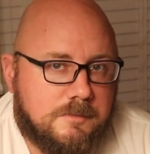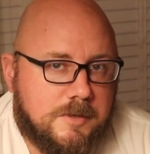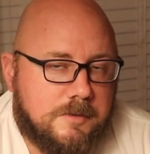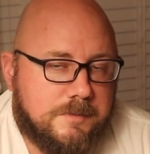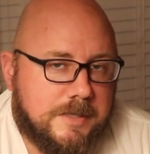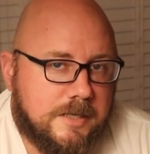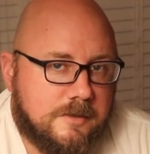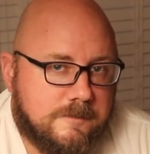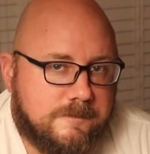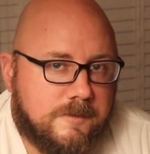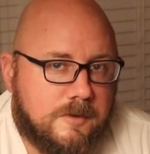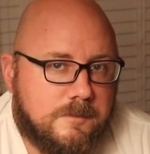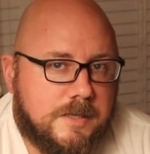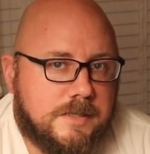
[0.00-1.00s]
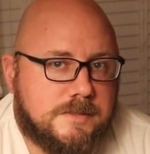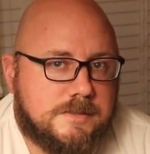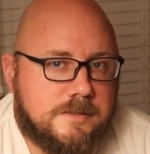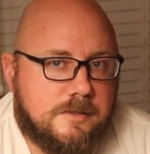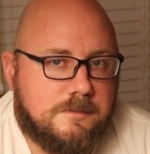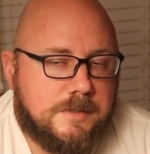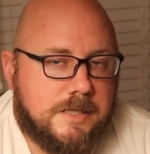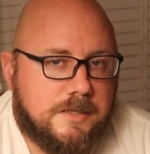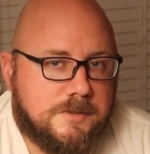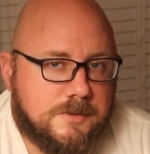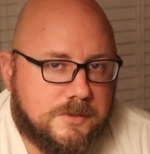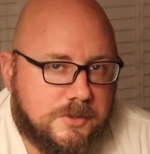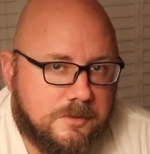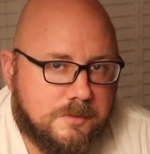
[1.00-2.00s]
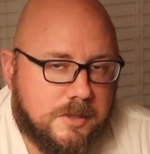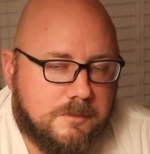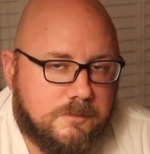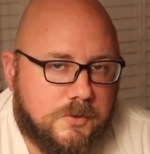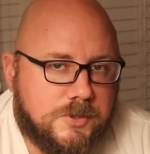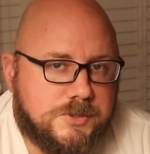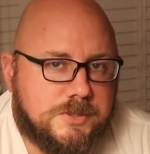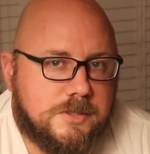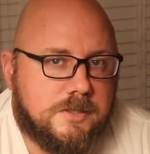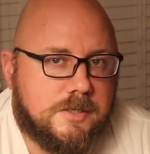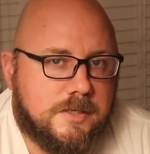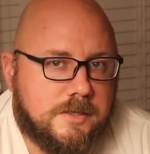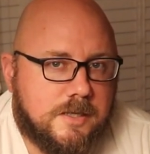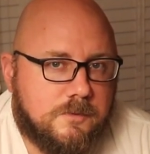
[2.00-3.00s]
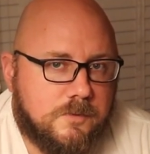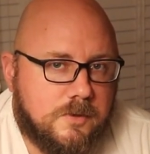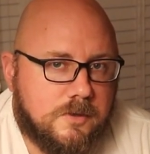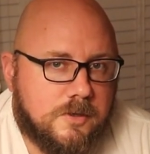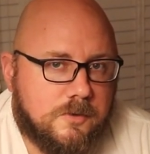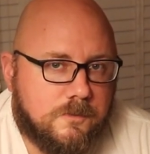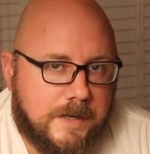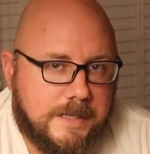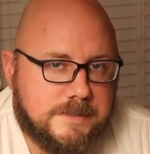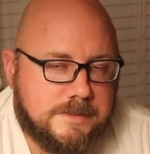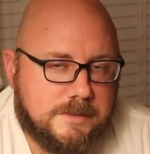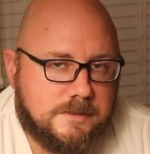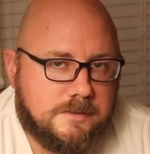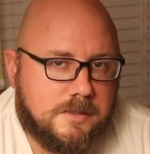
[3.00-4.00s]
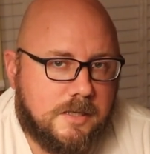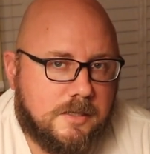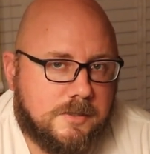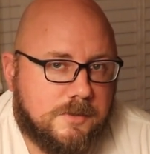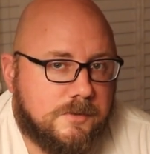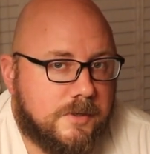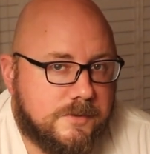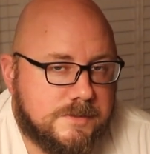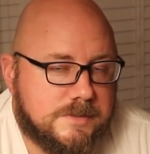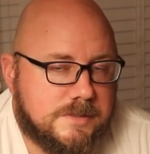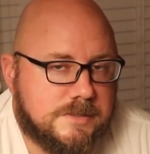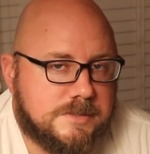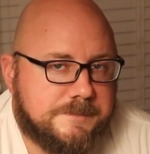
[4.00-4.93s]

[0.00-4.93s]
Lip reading: They'll begin to ferment, they'll begin to accumulate moisture, and they will go rancid. You'll notice the